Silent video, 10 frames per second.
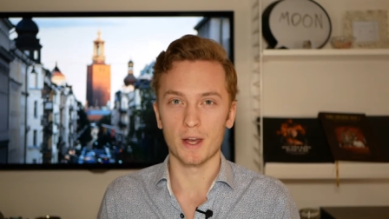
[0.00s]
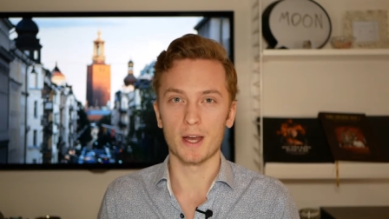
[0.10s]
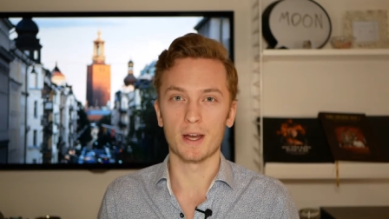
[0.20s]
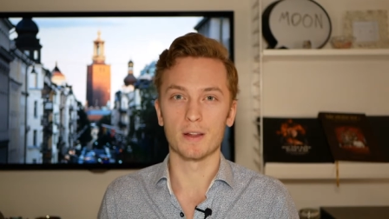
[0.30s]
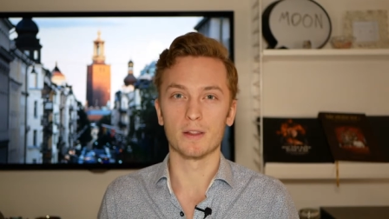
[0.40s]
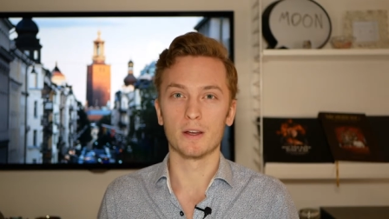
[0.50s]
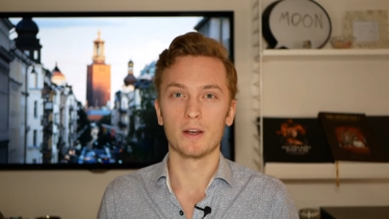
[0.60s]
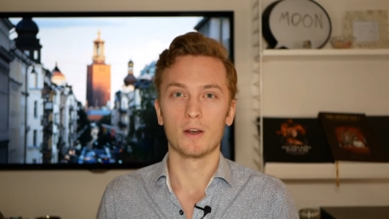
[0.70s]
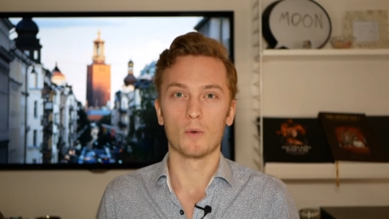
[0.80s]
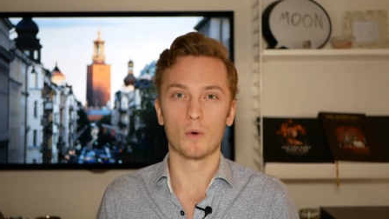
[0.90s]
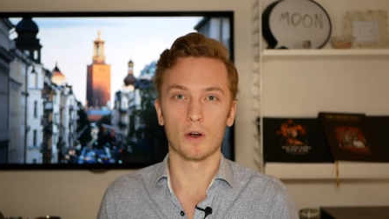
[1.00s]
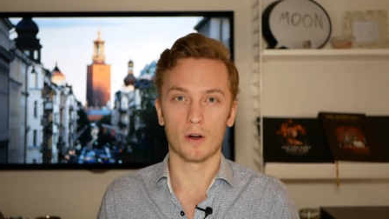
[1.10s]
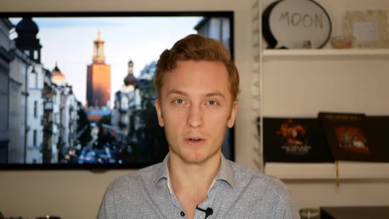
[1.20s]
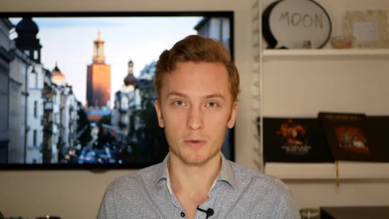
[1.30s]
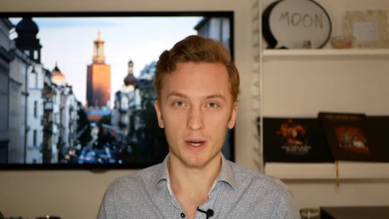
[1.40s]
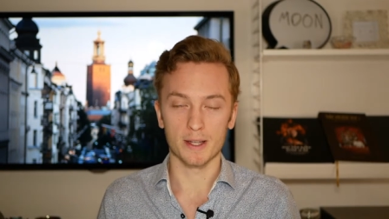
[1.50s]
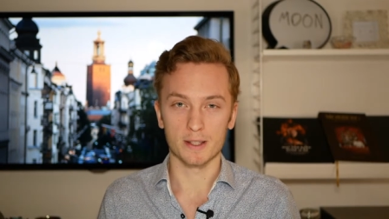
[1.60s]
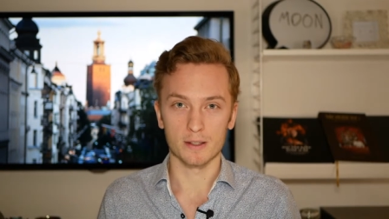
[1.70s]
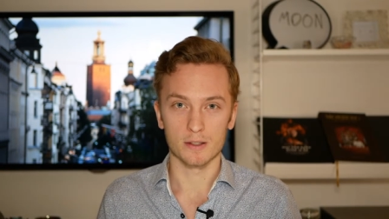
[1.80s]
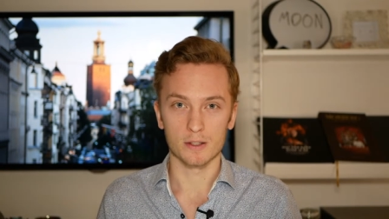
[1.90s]
and what our
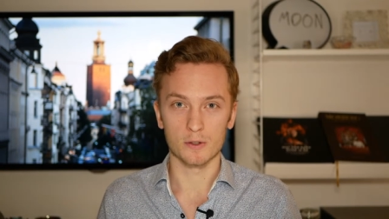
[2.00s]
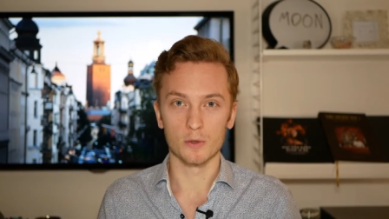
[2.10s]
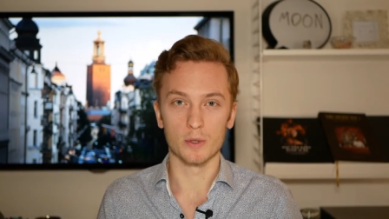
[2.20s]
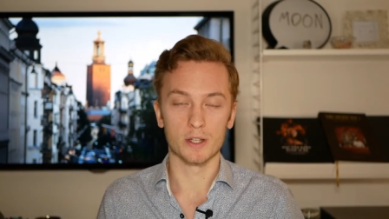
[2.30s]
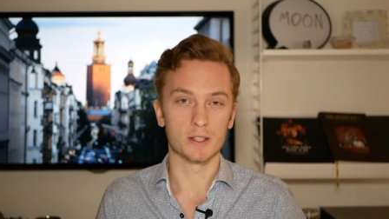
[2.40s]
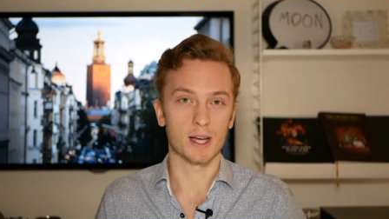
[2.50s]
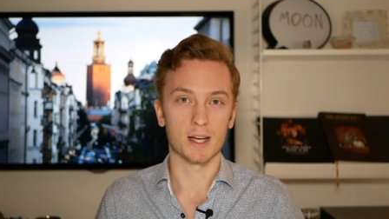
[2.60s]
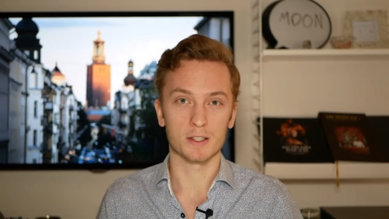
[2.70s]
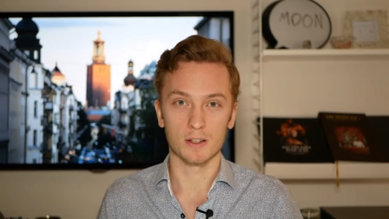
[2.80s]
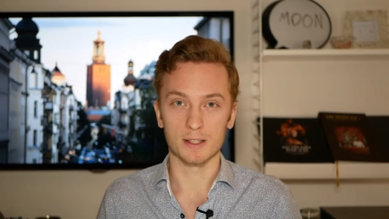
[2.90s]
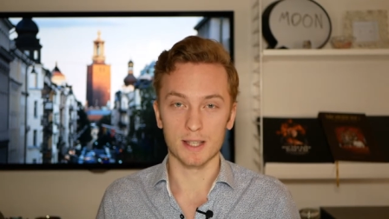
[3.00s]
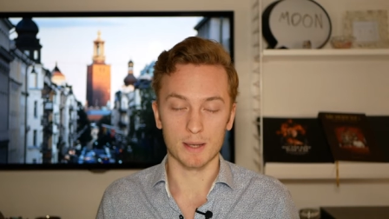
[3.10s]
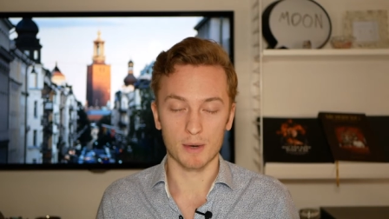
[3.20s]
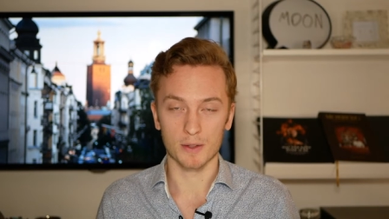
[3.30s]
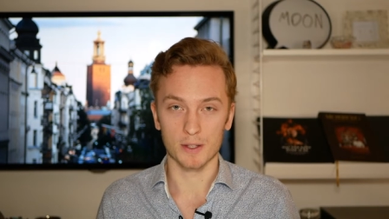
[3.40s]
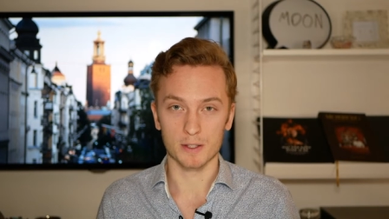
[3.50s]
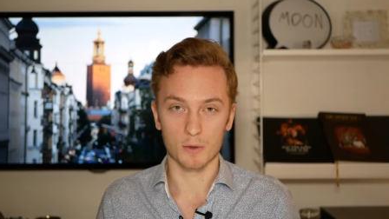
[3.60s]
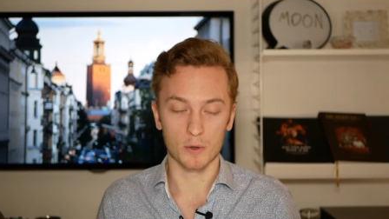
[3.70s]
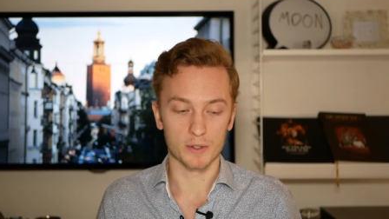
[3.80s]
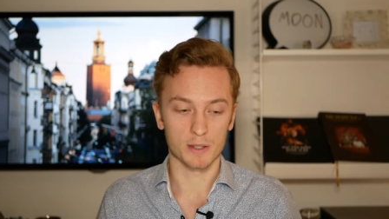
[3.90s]
great students actually say about these
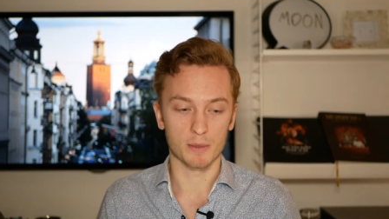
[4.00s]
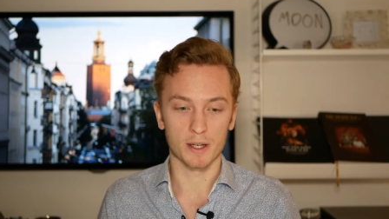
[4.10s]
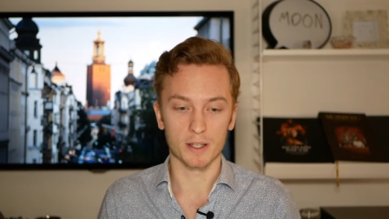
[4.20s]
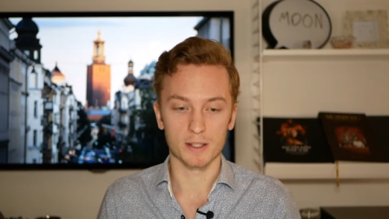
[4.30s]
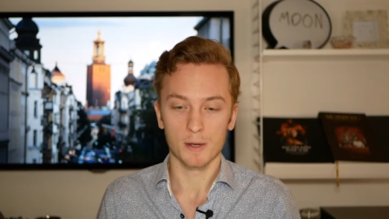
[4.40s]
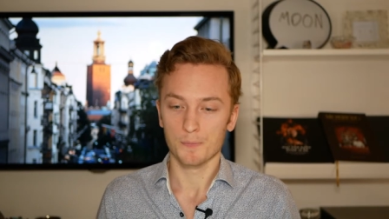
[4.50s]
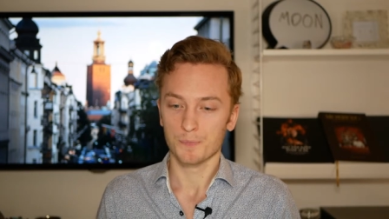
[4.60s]
courses, because